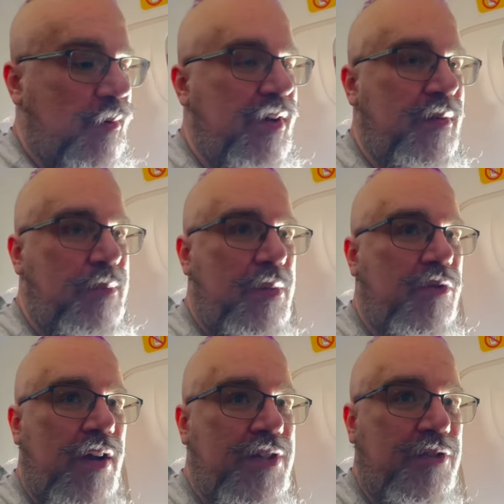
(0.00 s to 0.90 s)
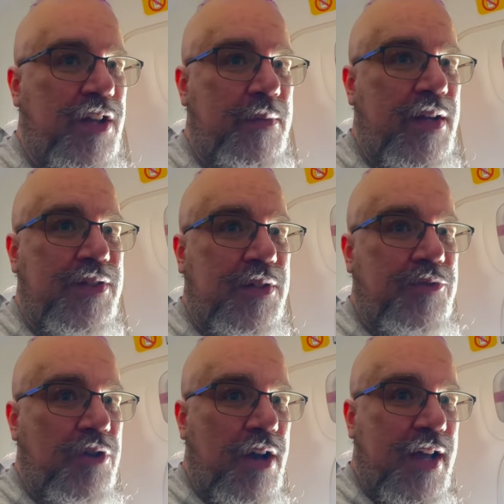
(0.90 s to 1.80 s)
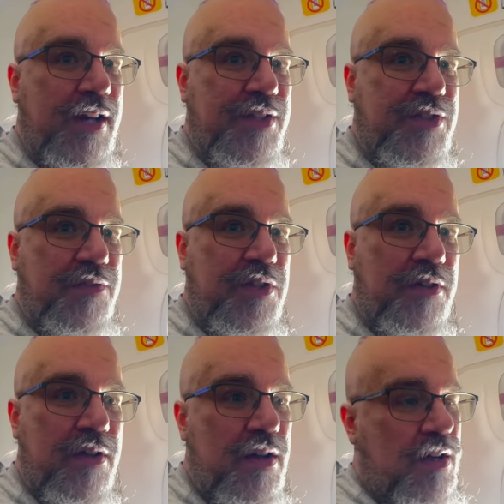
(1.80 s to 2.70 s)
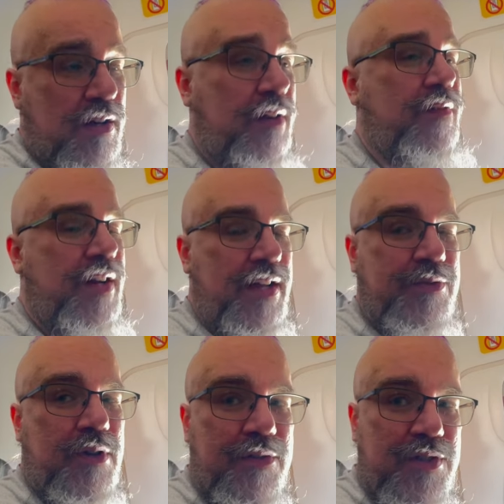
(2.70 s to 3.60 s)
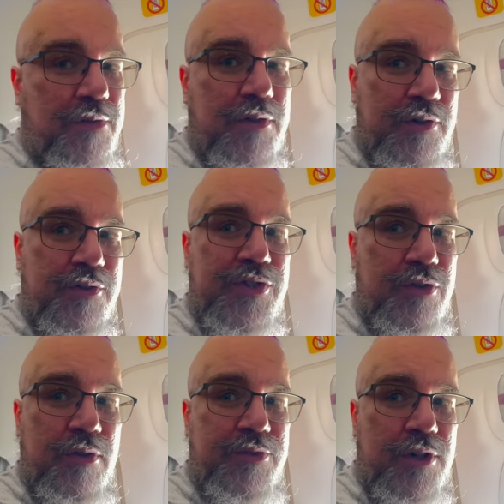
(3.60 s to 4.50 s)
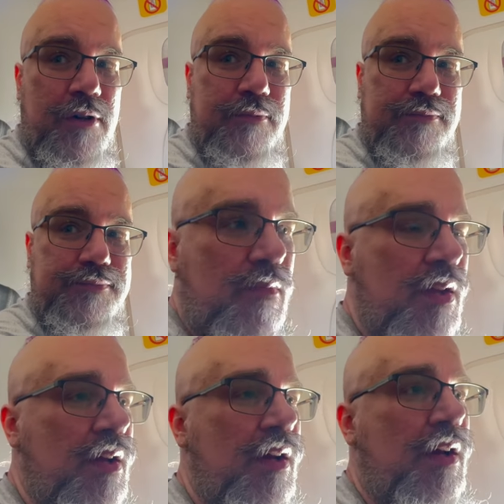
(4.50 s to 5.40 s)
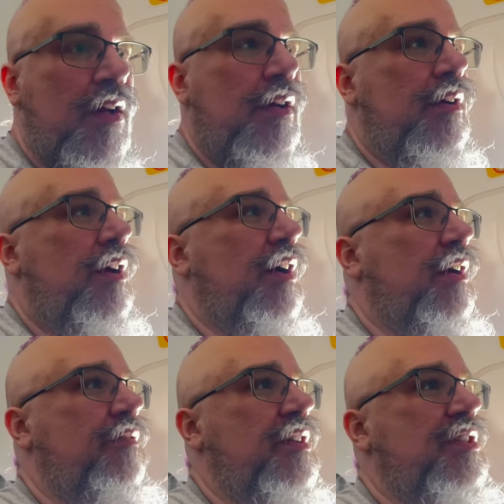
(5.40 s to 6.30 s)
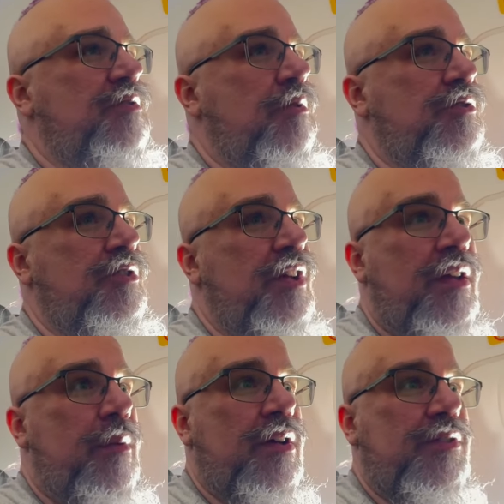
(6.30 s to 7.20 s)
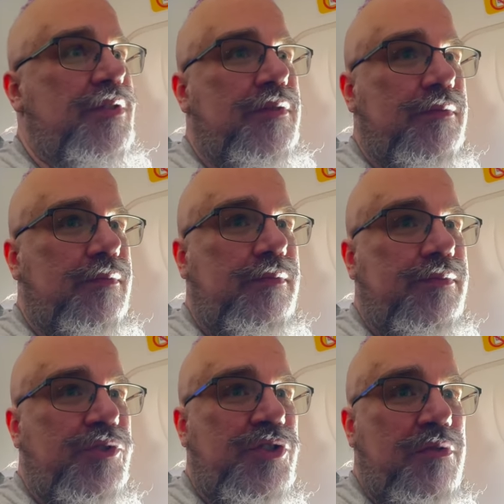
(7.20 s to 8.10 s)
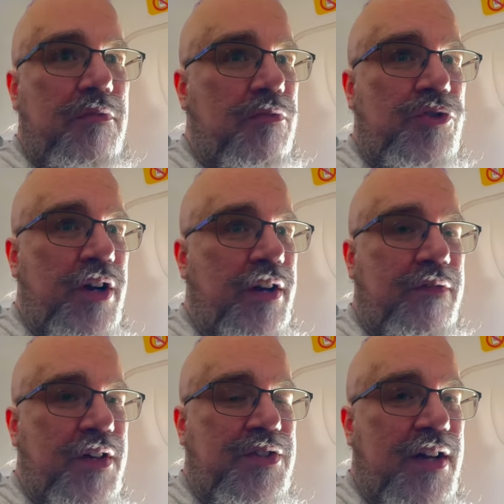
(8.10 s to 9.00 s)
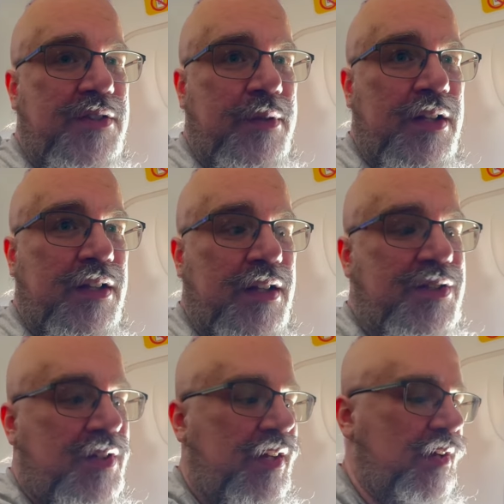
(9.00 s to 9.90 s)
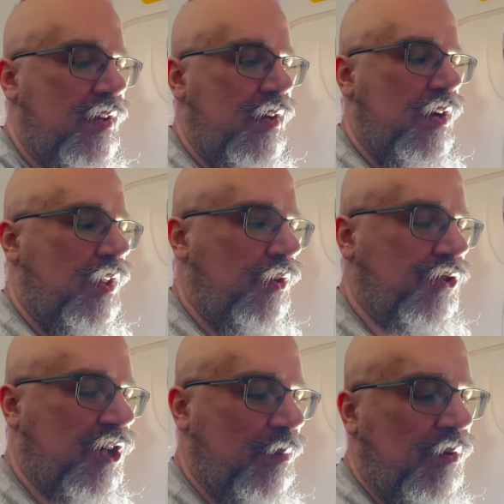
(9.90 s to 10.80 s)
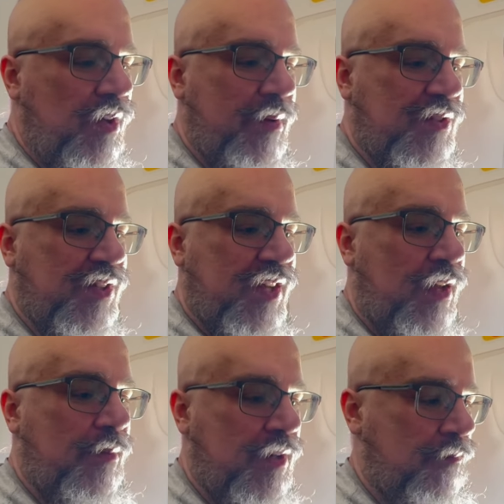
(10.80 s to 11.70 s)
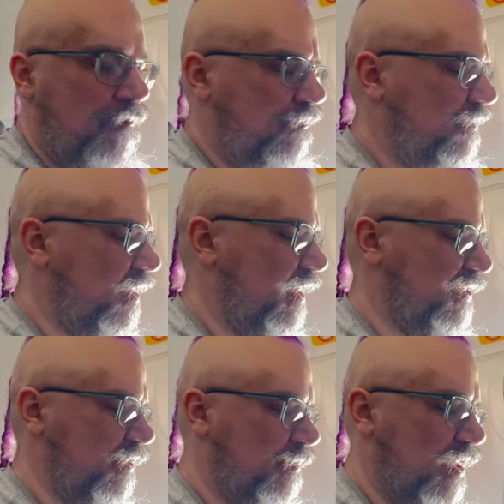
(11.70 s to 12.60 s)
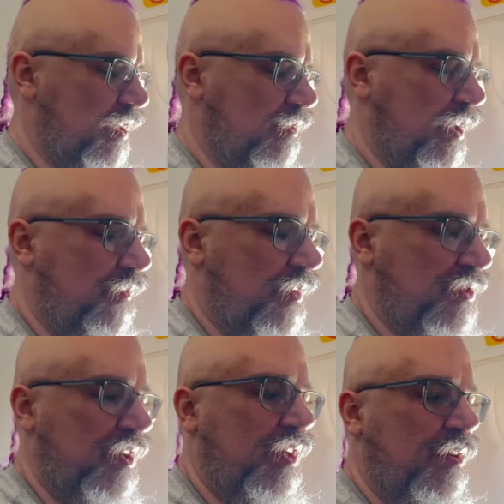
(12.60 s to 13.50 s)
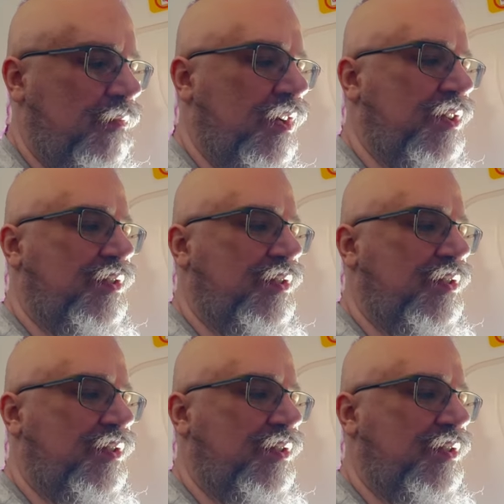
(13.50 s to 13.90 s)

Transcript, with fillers: mean, people were answering emails, I'm sure, and has stuff that, like finance will have stuff they're doing too, I'm sure. Uh, events is mostly emails, trying to fix last minute things. Like there's a couple of emails that came in, like some uh, late events I need to fix,